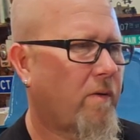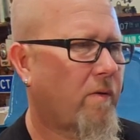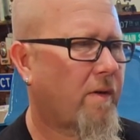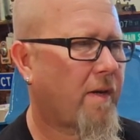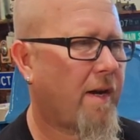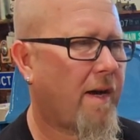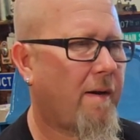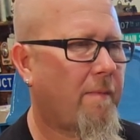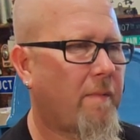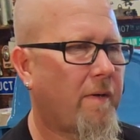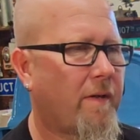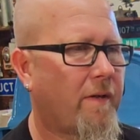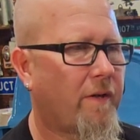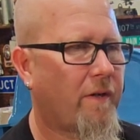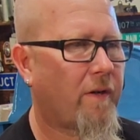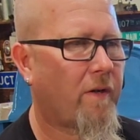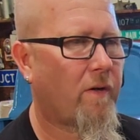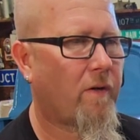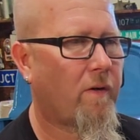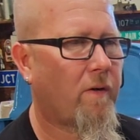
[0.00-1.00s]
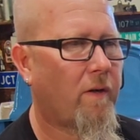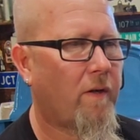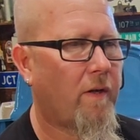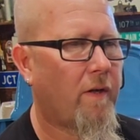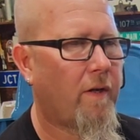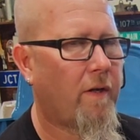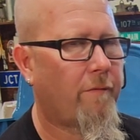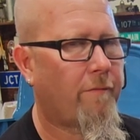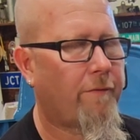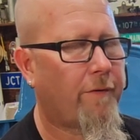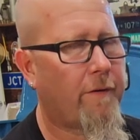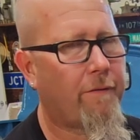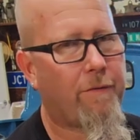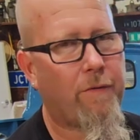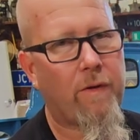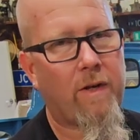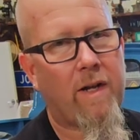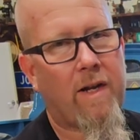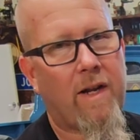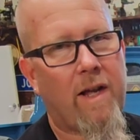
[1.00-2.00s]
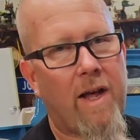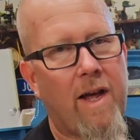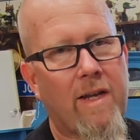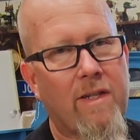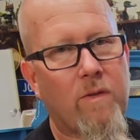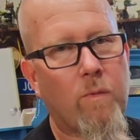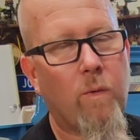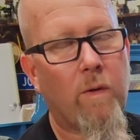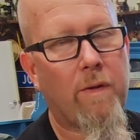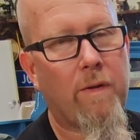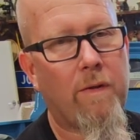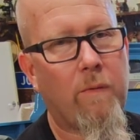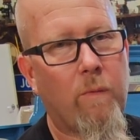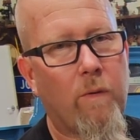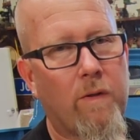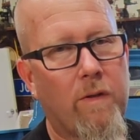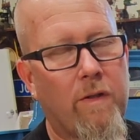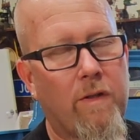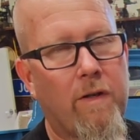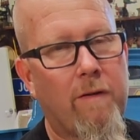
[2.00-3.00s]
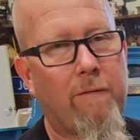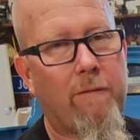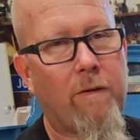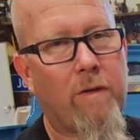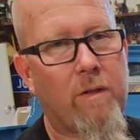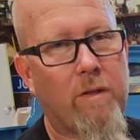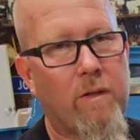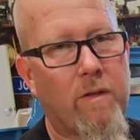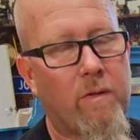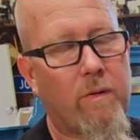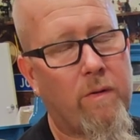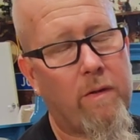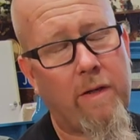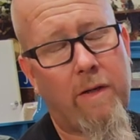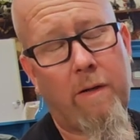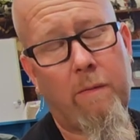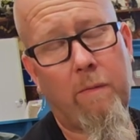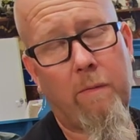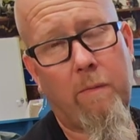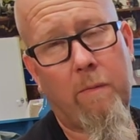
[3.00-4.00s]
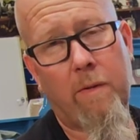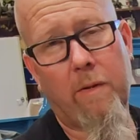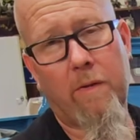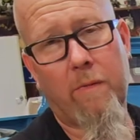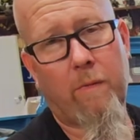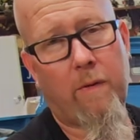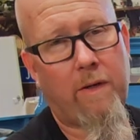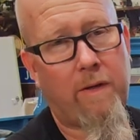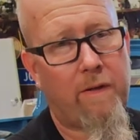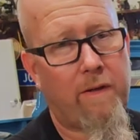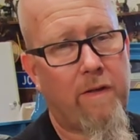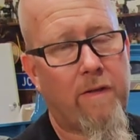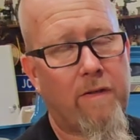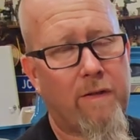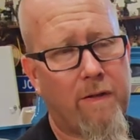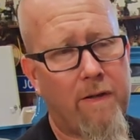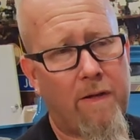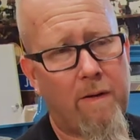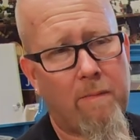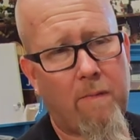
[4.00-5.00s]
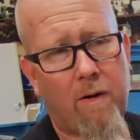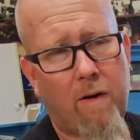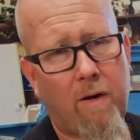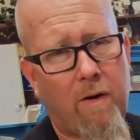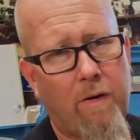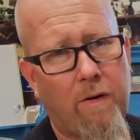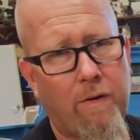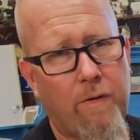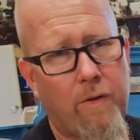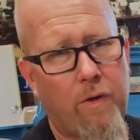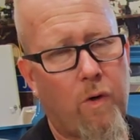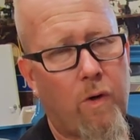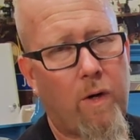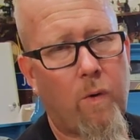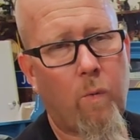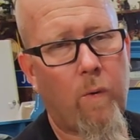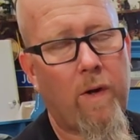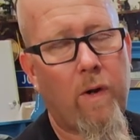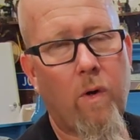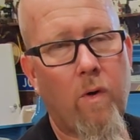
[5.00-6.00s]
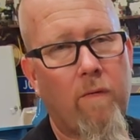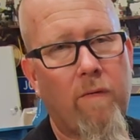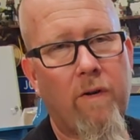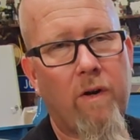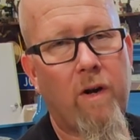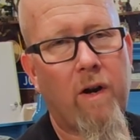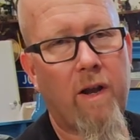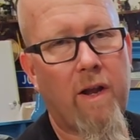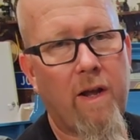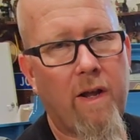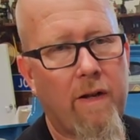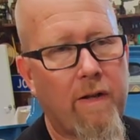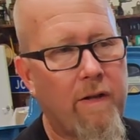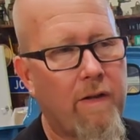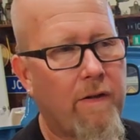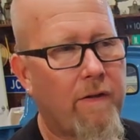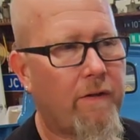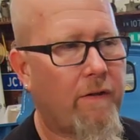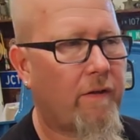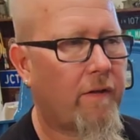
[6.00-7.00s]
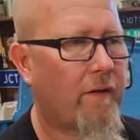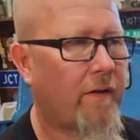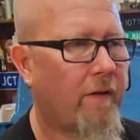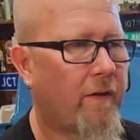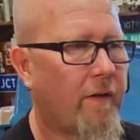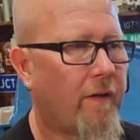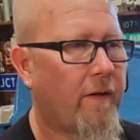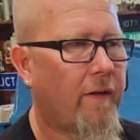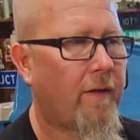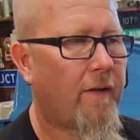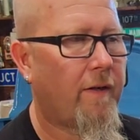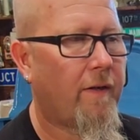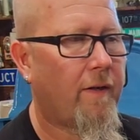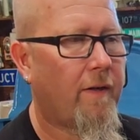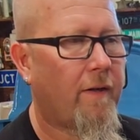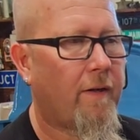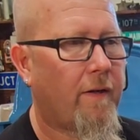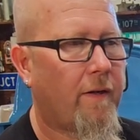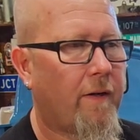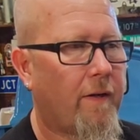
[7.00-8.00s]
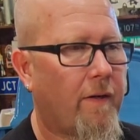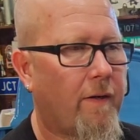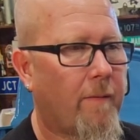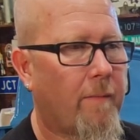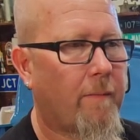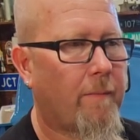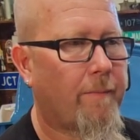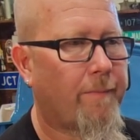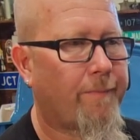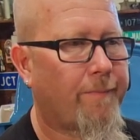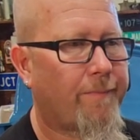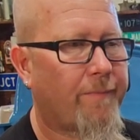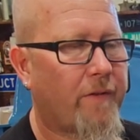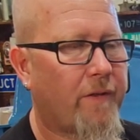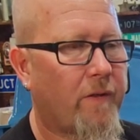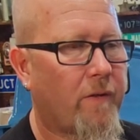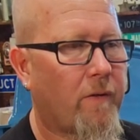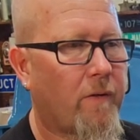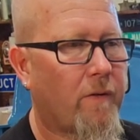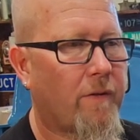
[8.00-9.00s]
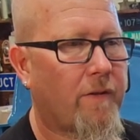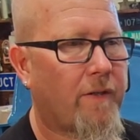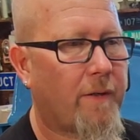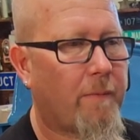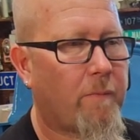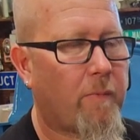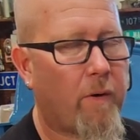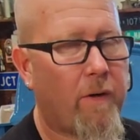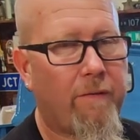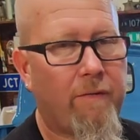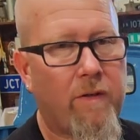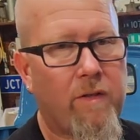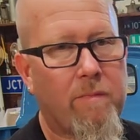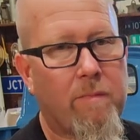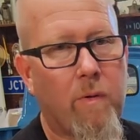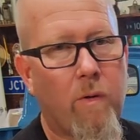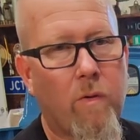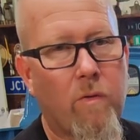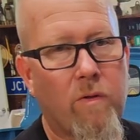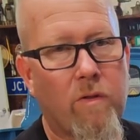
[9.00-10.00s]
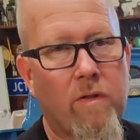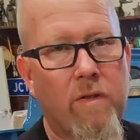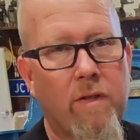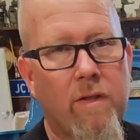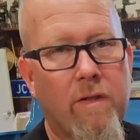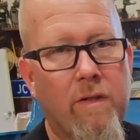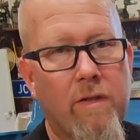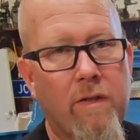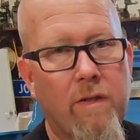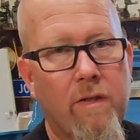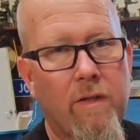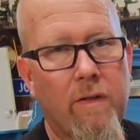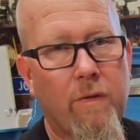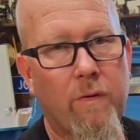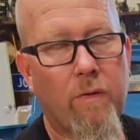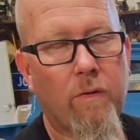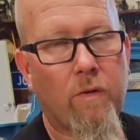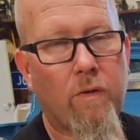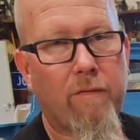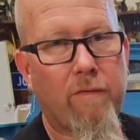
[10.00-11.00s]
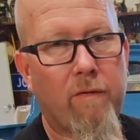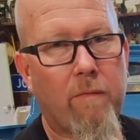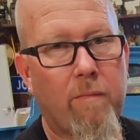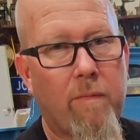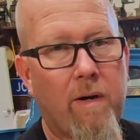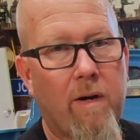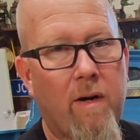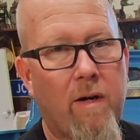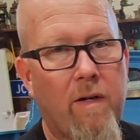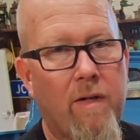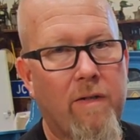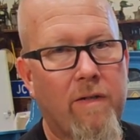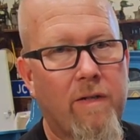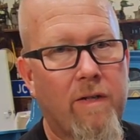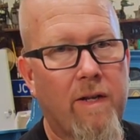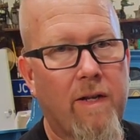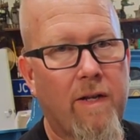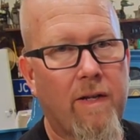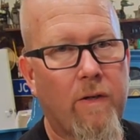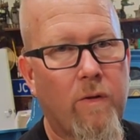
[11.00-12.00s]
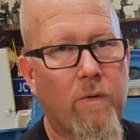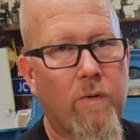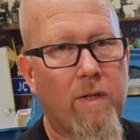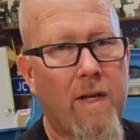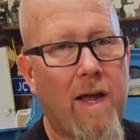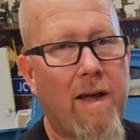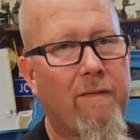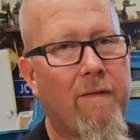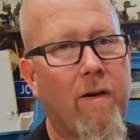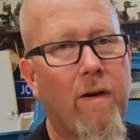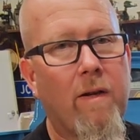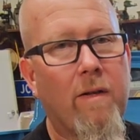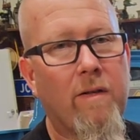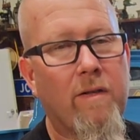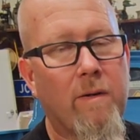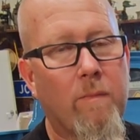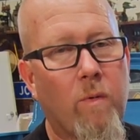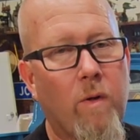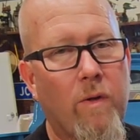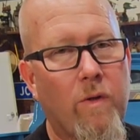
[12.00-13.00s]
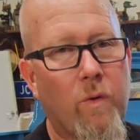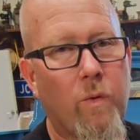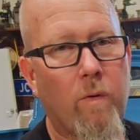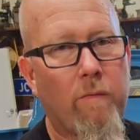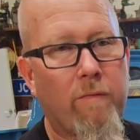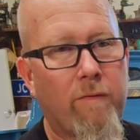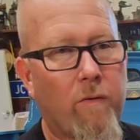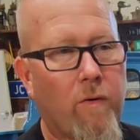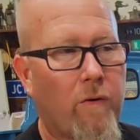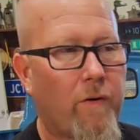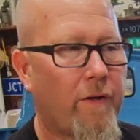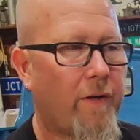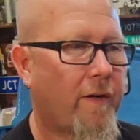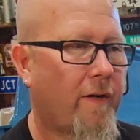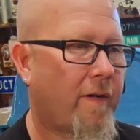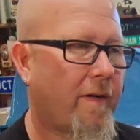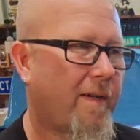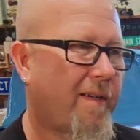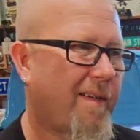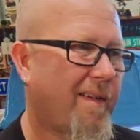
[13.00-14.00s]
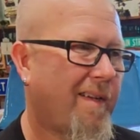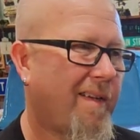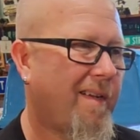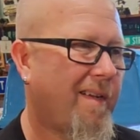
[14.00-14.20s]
commented, if you got to ask what the difference is between these and them you're in way over your head, and I've seen previous posts that you're looking for bearings, and that he goes, have someone do it for you,